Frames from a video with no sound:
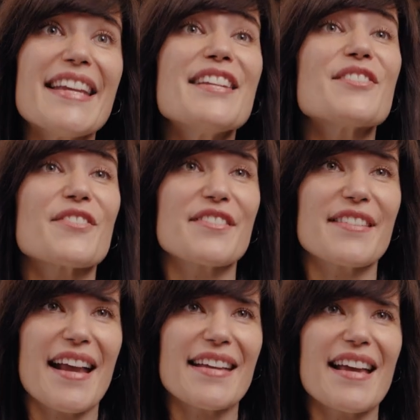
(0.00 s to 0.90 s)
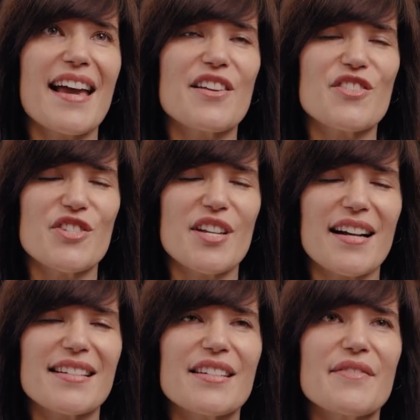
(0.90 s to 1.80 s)
interstate energy
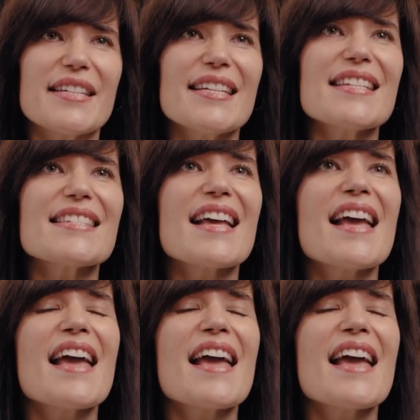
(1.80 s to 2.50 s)
activities,